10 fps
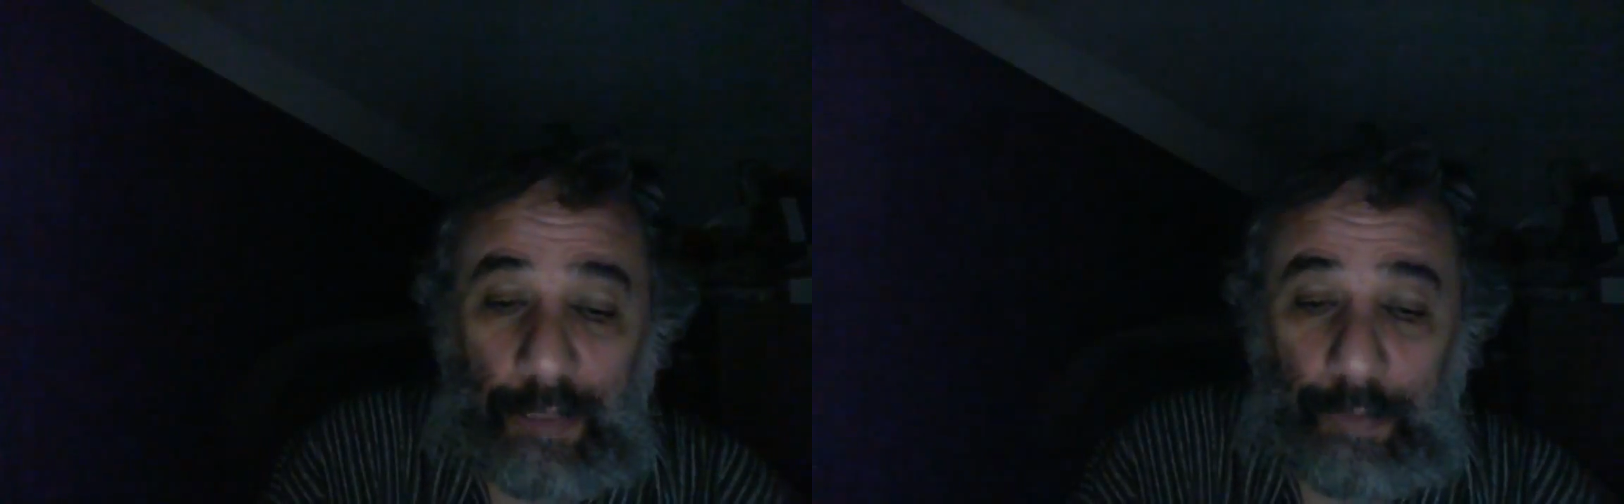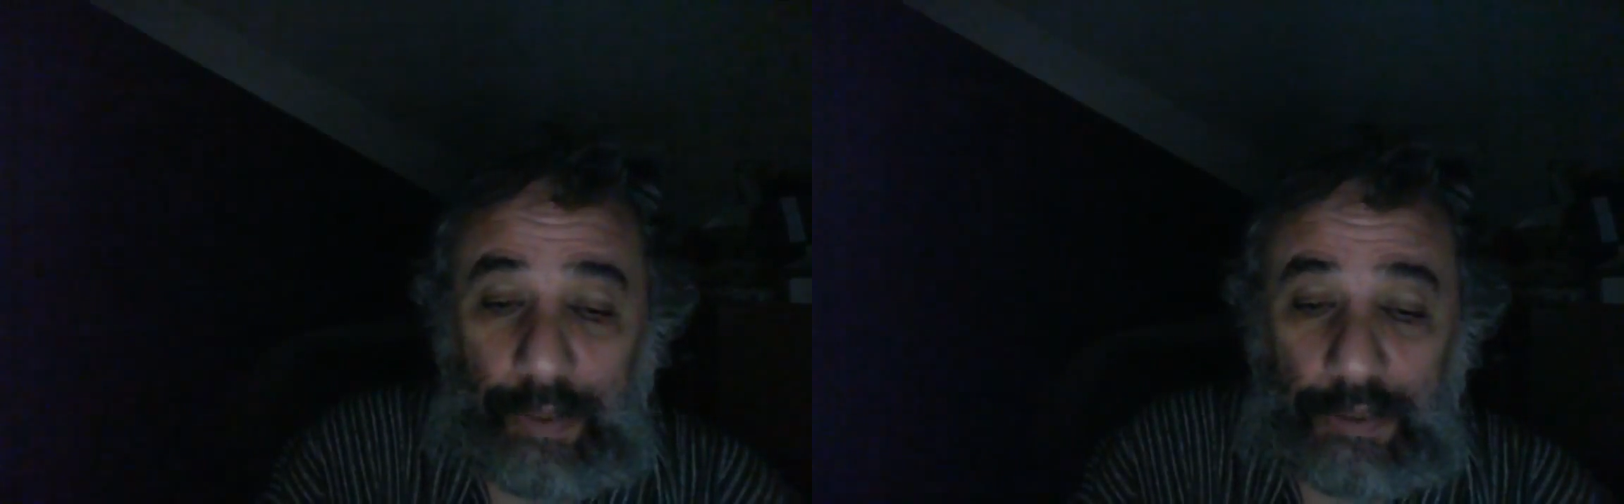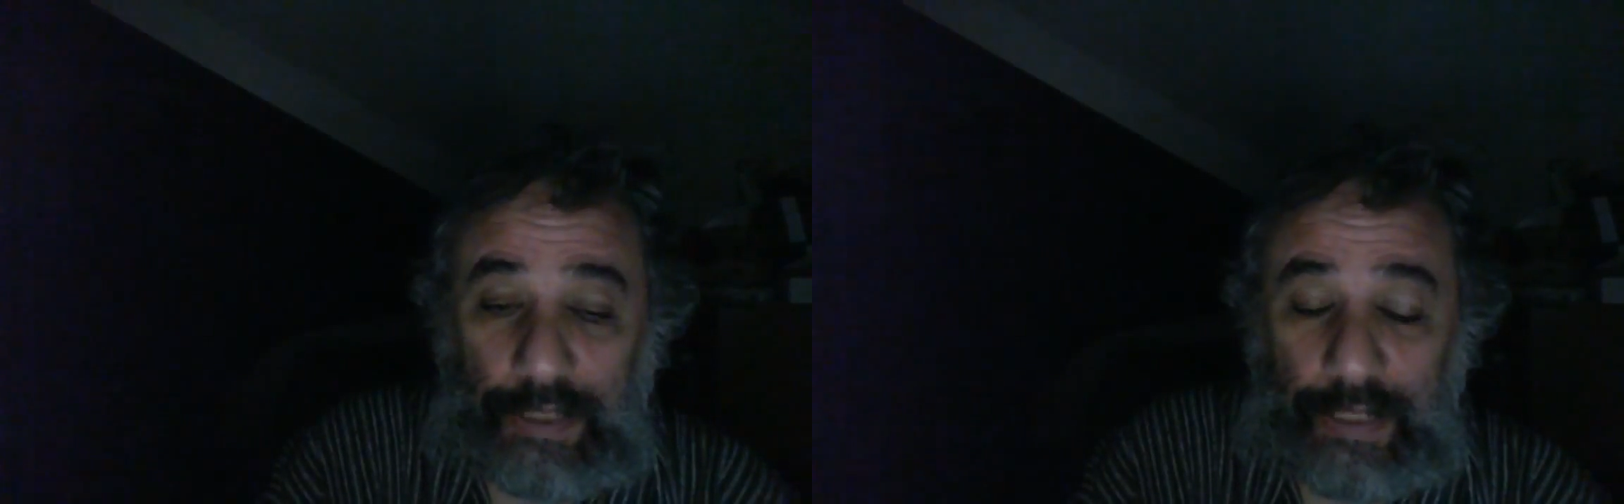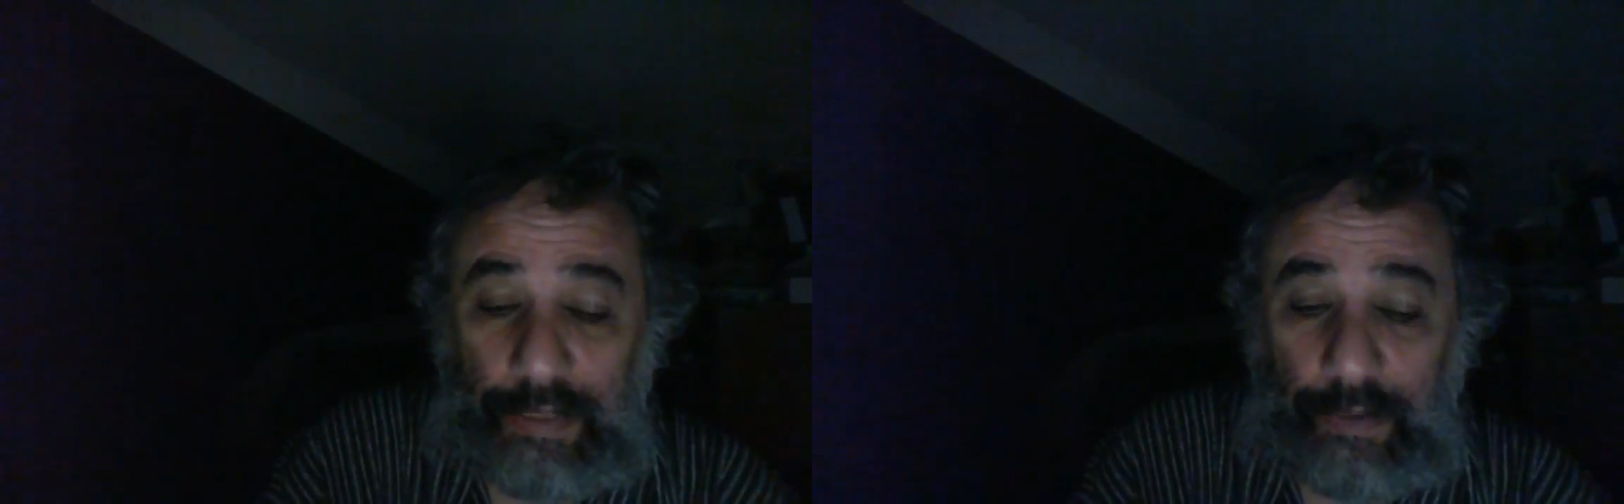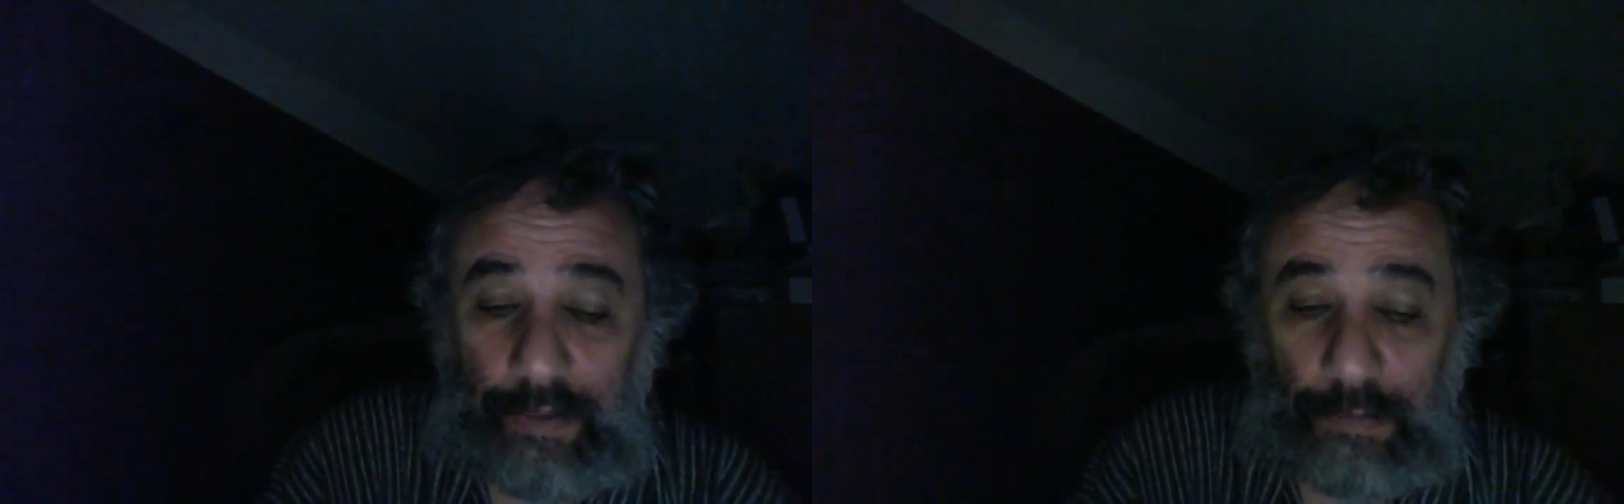because I
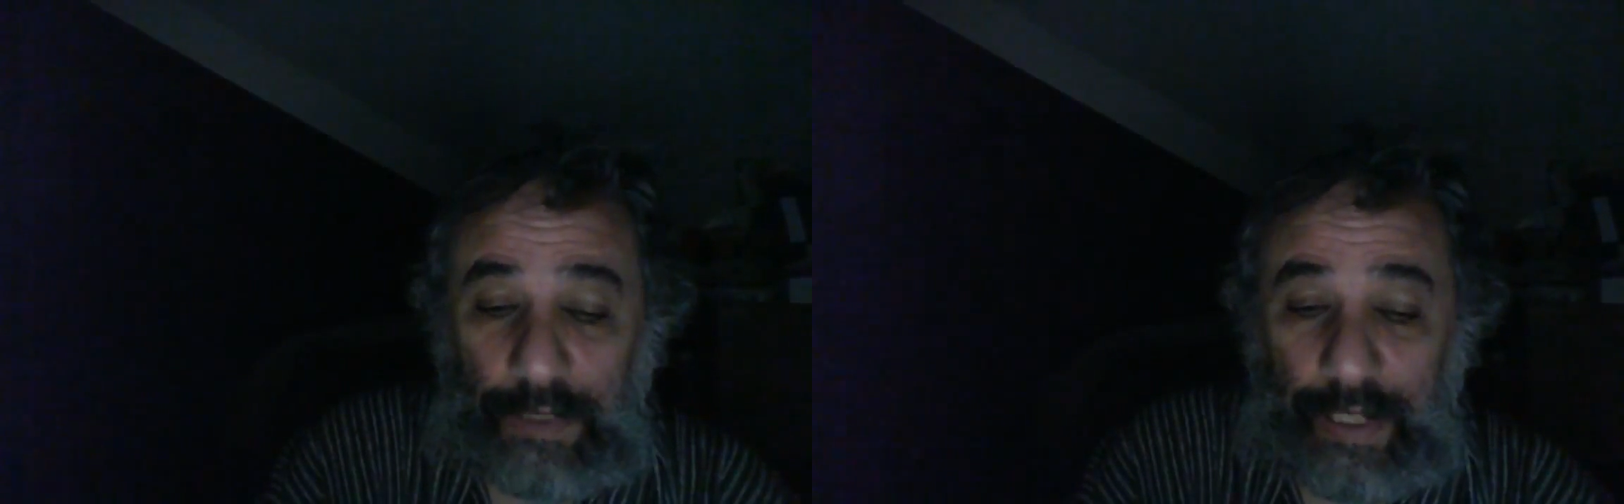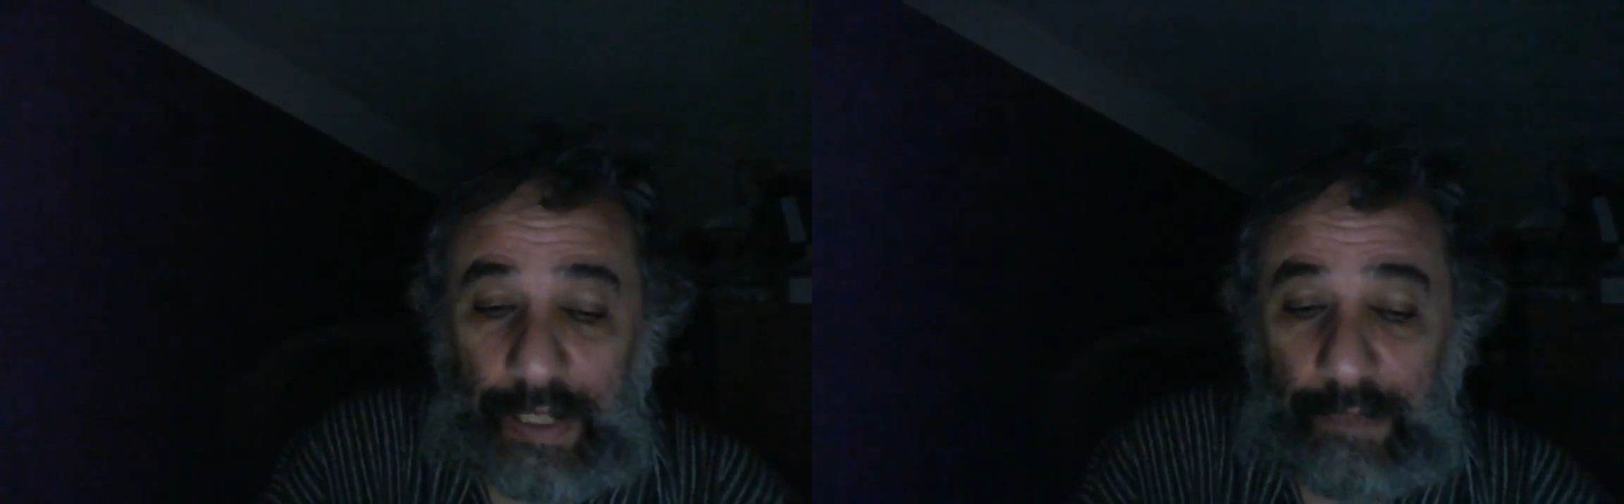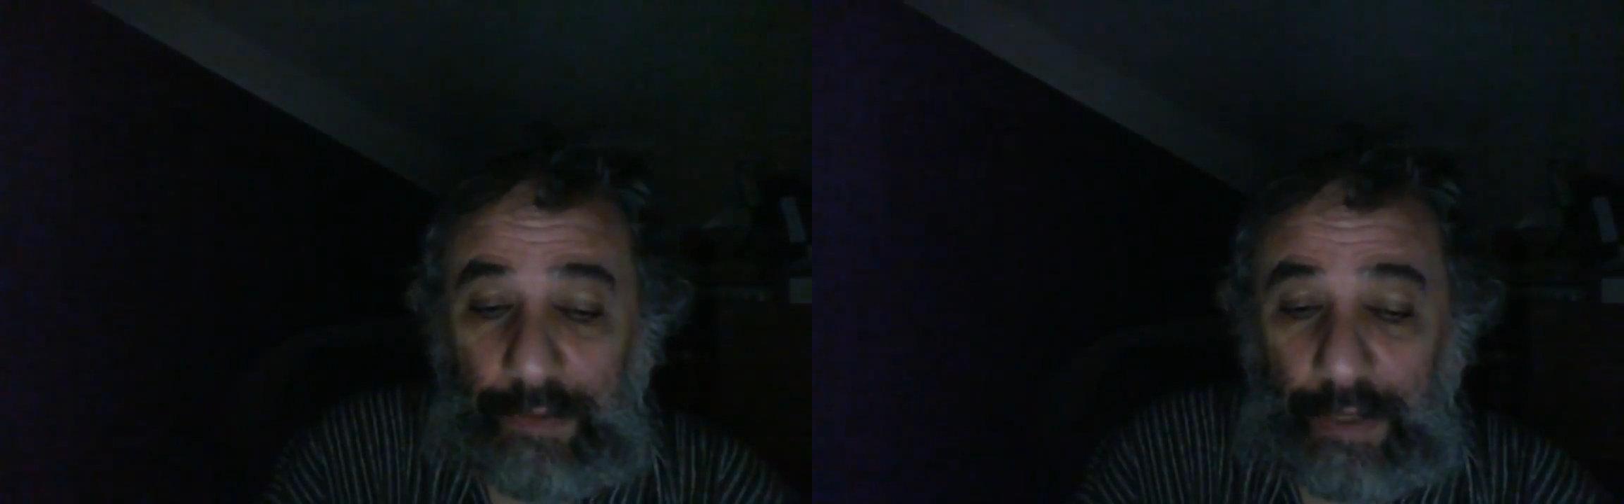think it was he,